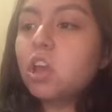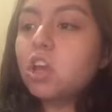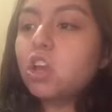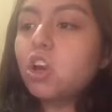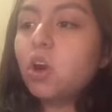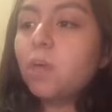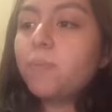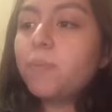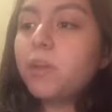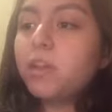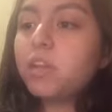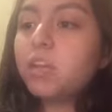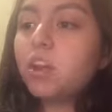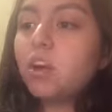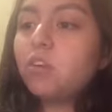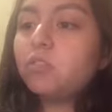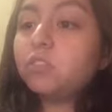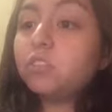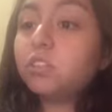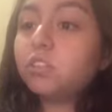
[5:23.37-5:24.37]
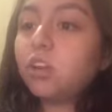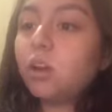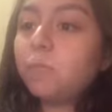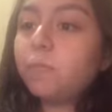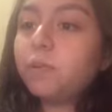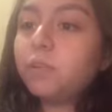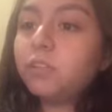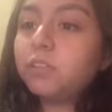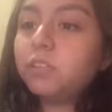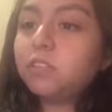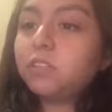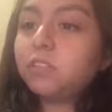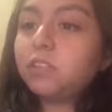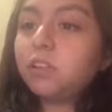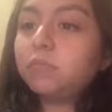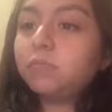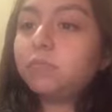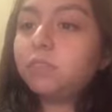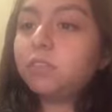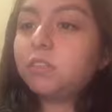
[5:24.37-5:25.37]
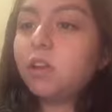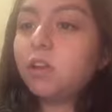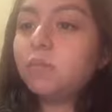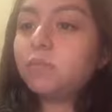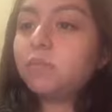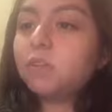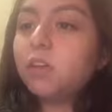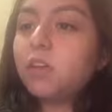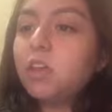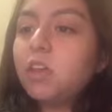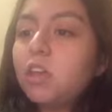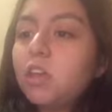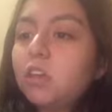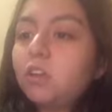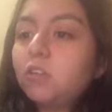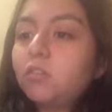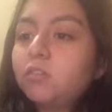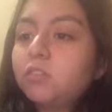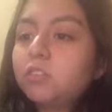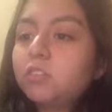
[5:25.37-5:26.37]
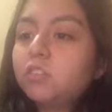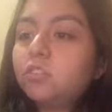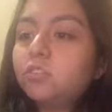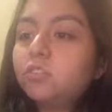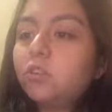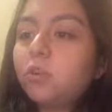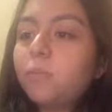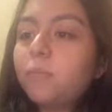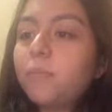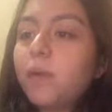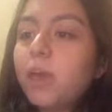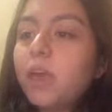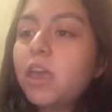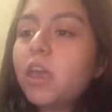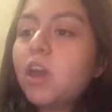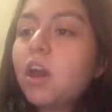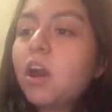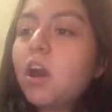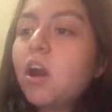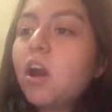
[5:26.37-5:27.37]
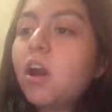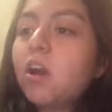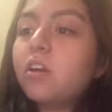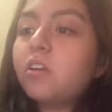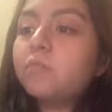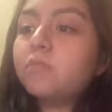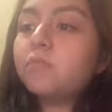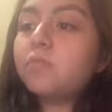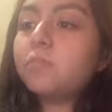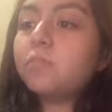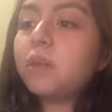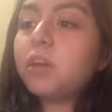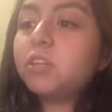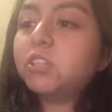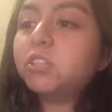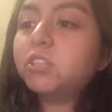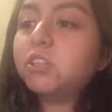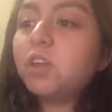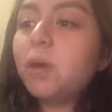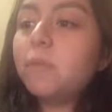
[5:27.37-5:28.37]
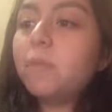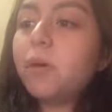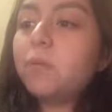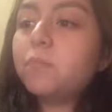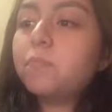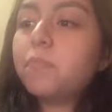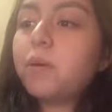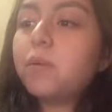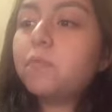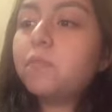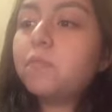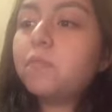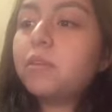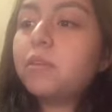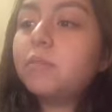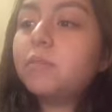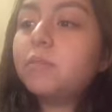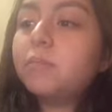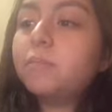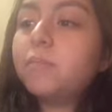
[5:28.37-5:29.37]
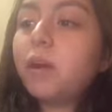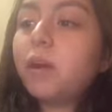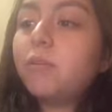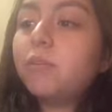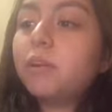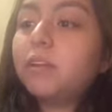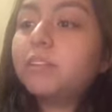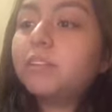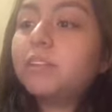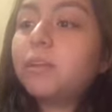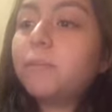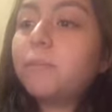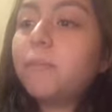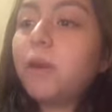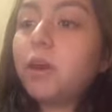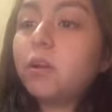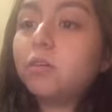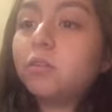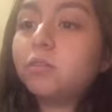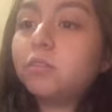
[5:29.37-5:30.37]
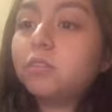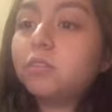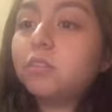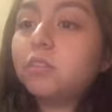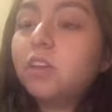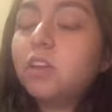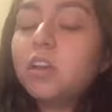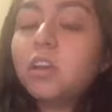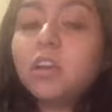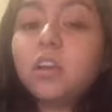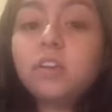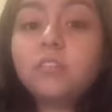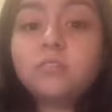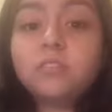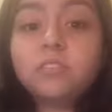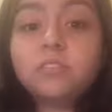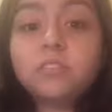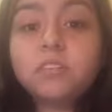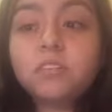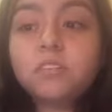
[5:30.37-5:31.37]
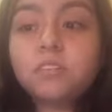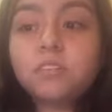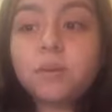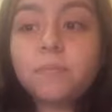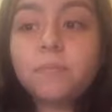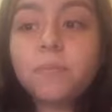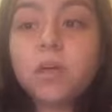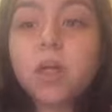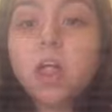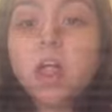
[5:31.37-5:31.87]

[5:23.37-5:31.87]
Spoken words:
company, or the companies themselves in order to convey information about very varied matters. Here's an example